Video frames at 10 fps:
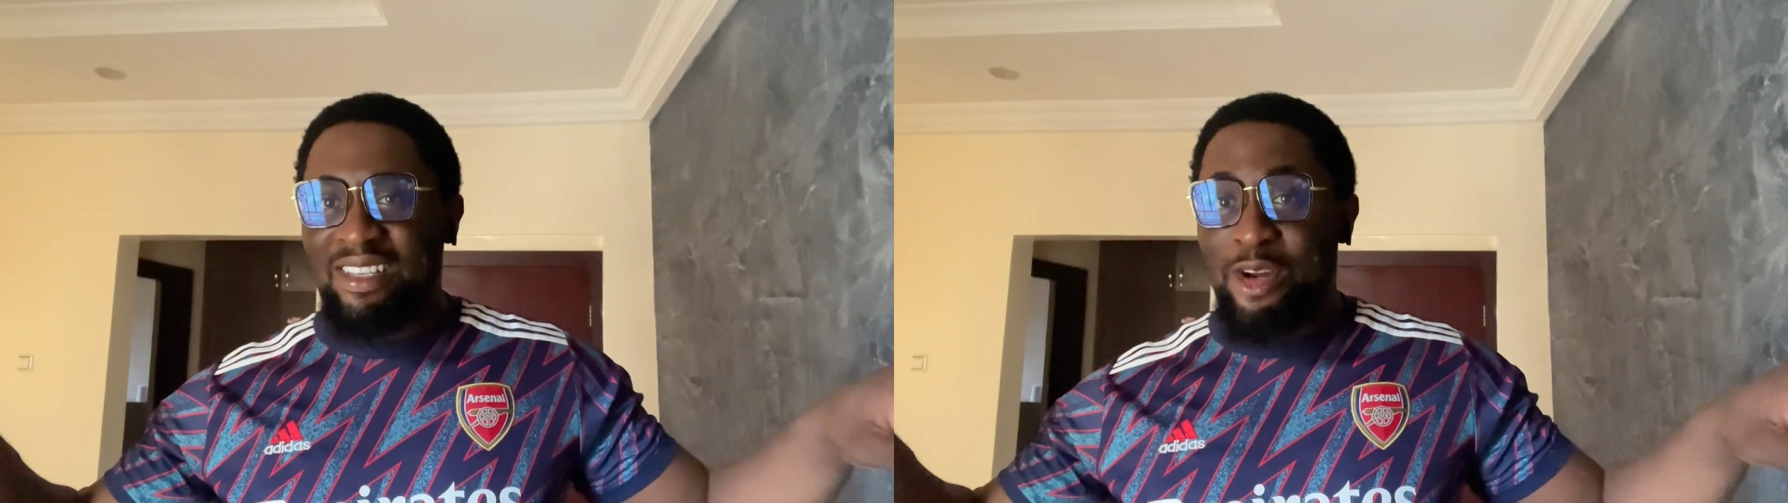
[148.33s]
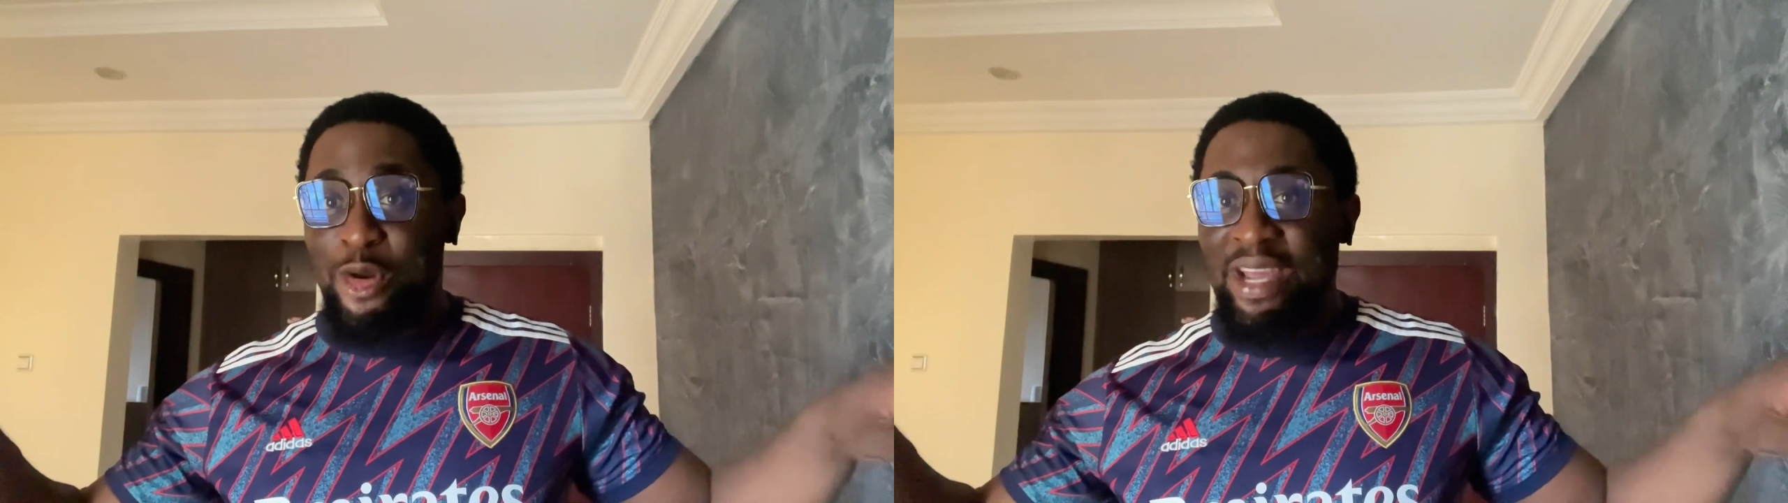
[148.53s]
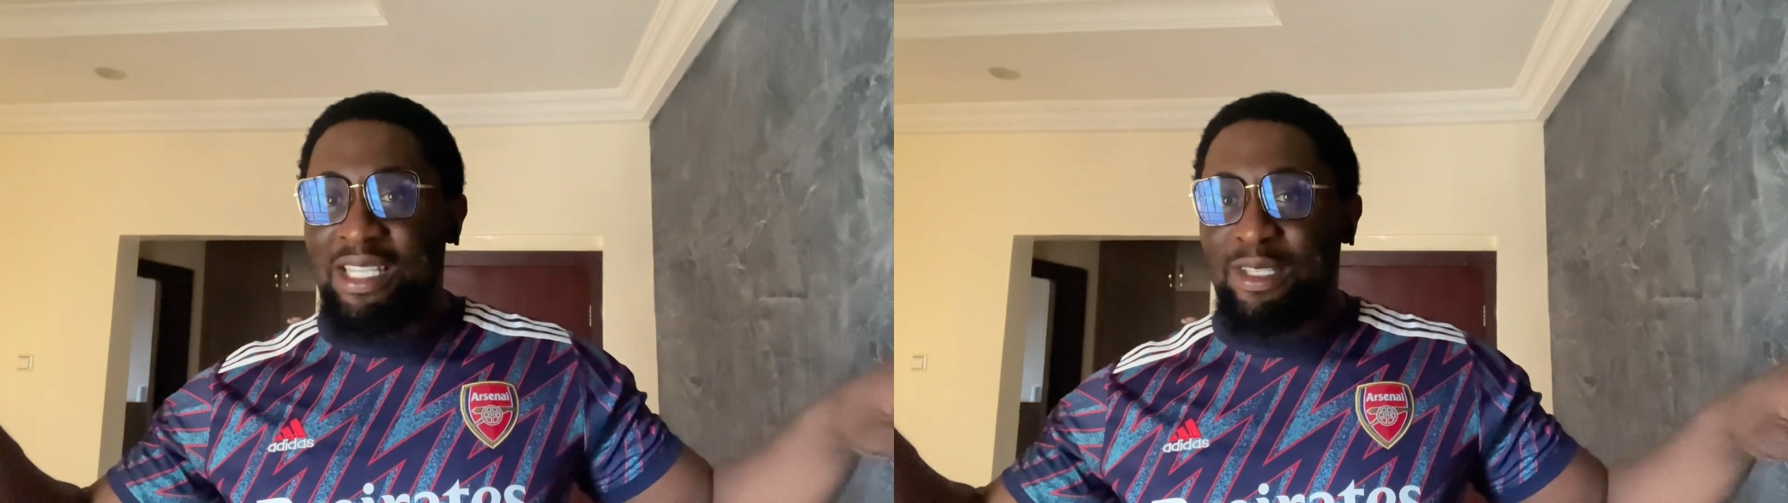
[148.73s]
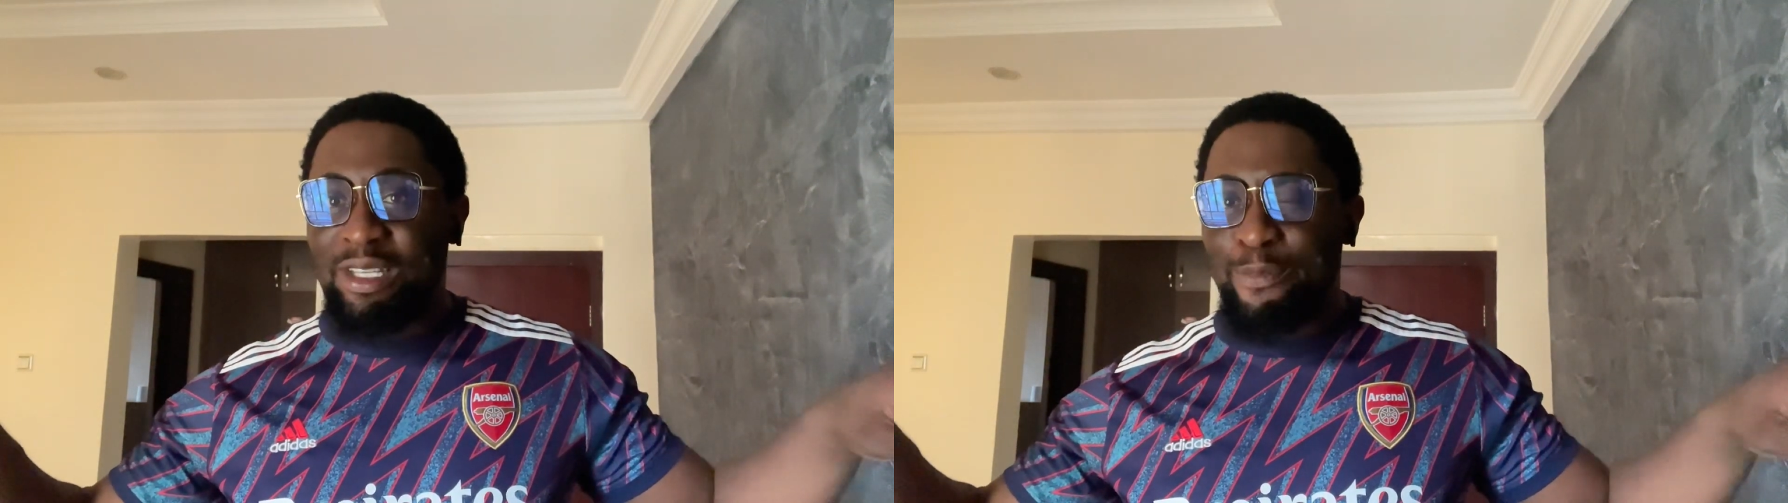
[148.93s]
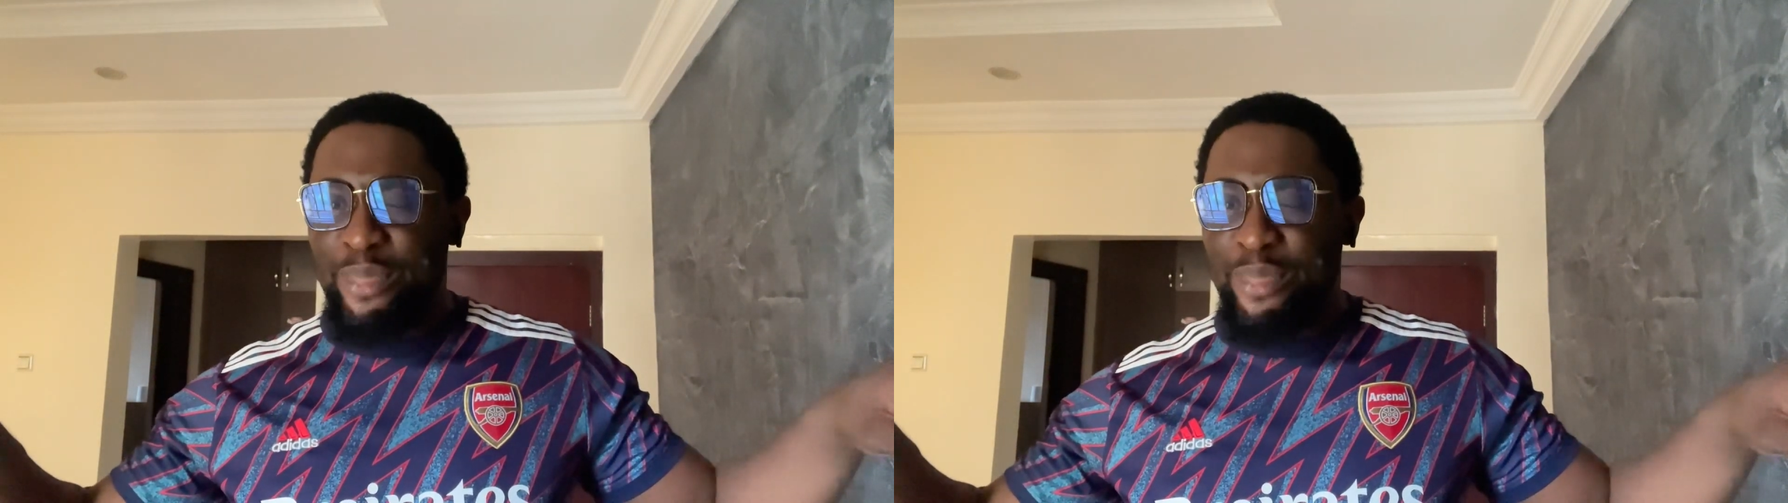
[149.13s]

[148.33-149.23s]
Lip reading: great,